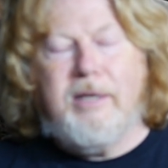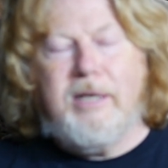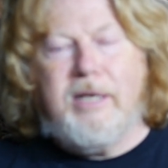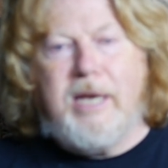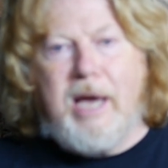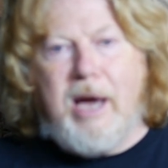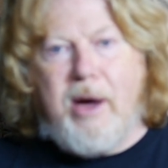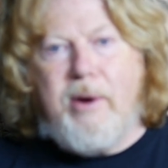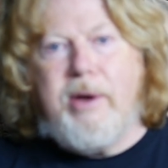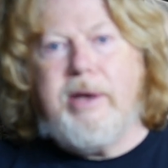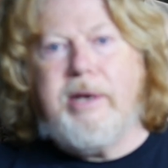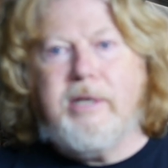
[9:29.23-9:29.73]

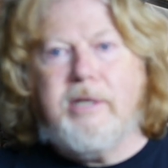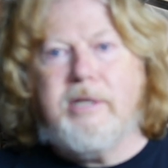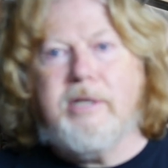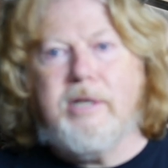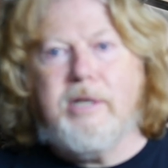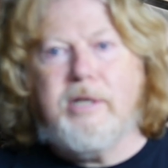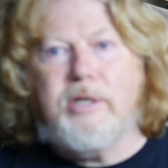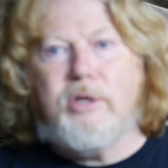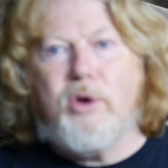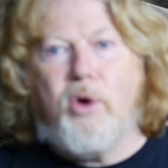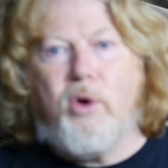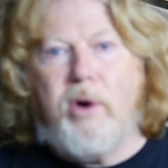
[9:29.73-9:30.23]
going to
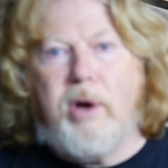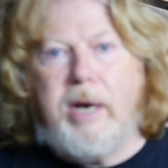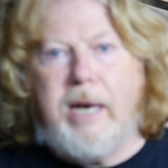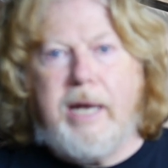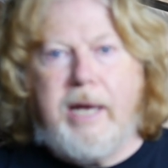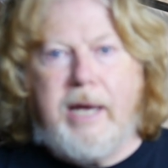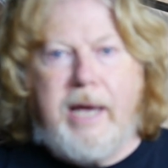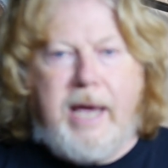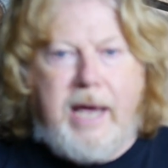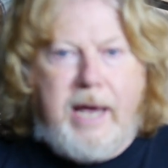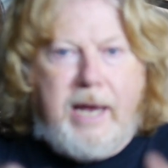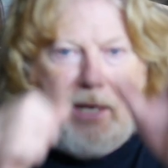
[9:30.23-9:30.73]
the
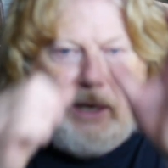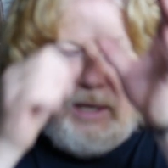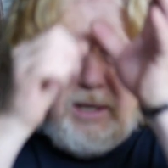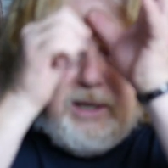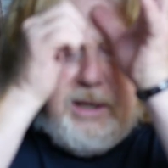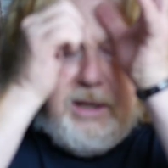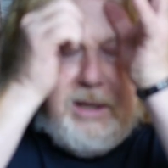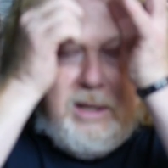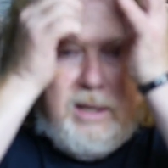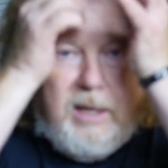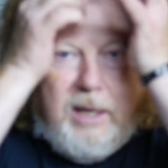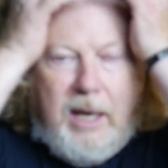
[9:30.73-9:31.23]
toilet in
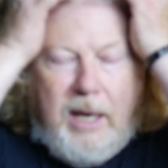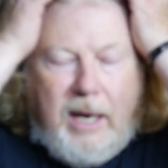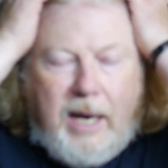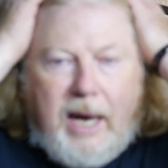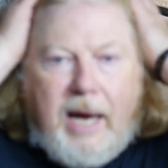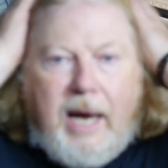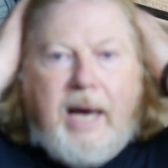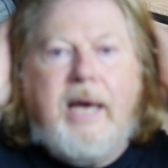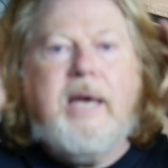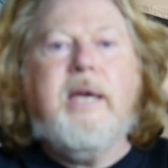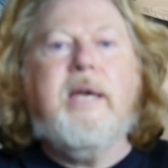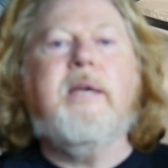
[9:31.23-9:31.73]

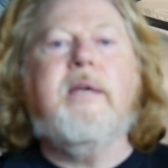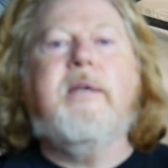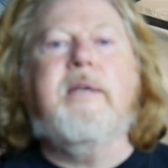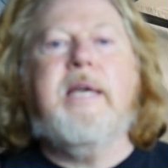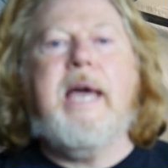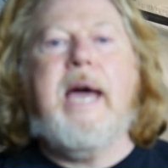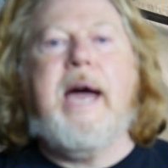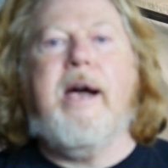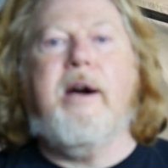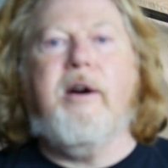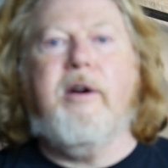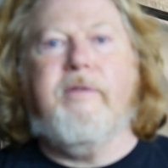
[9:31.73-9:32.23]
a
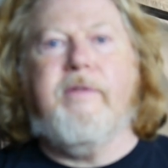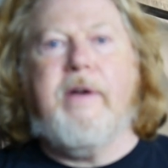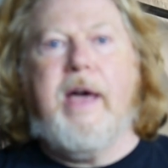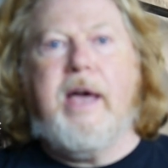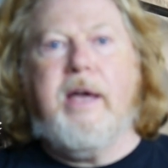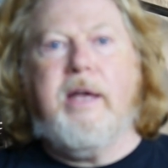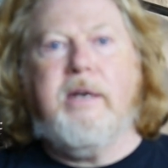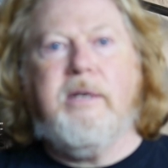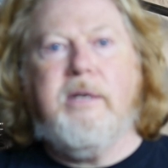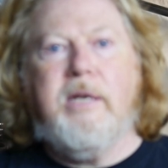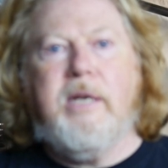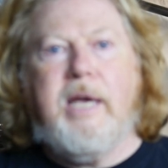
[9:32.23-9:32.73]

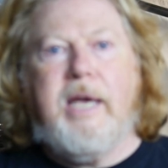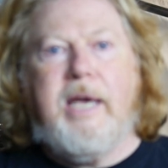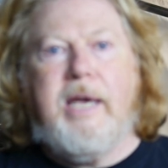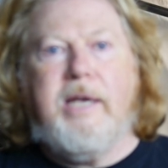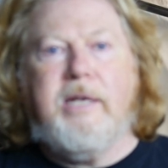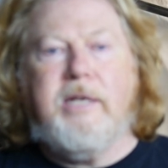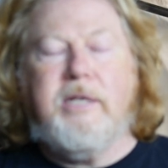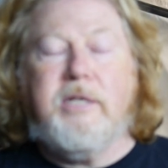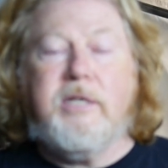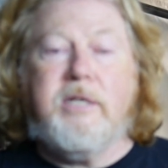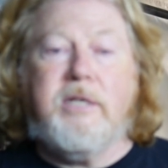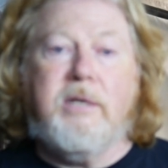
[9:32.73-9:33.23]
caravan
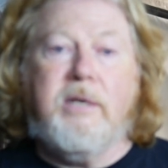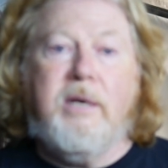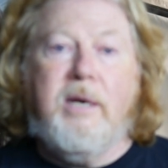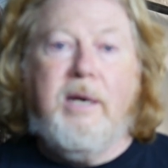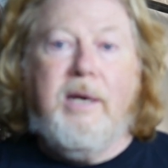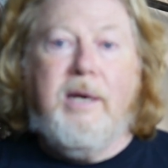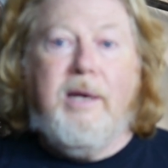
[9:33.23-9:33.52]
is